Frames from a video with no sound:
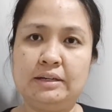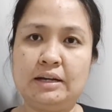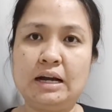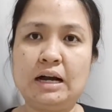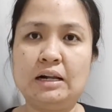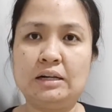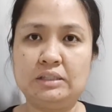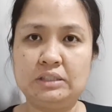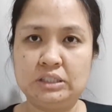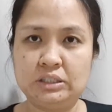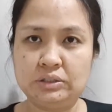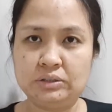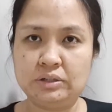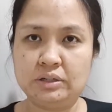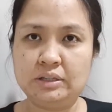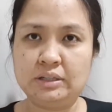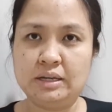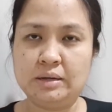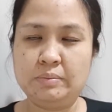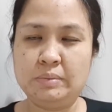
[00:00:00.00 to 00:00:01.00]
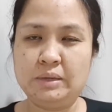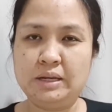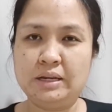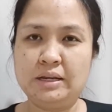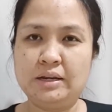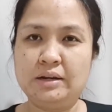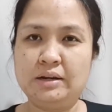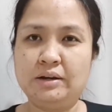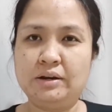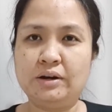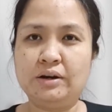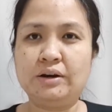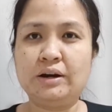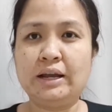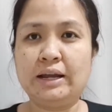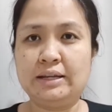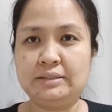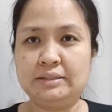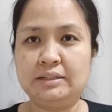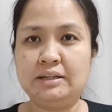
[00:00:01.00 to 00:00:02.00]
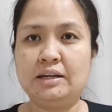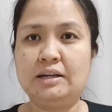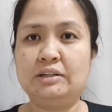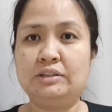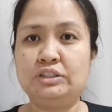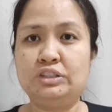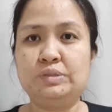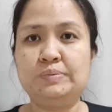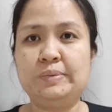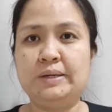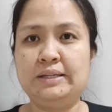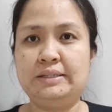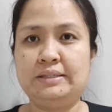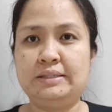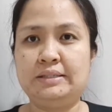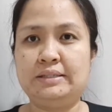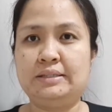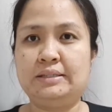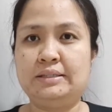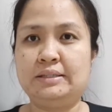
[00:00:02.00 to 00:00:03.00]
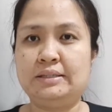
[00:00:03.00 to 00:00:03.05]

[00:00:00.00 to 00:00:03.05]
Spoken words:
culture contaminant or as another species.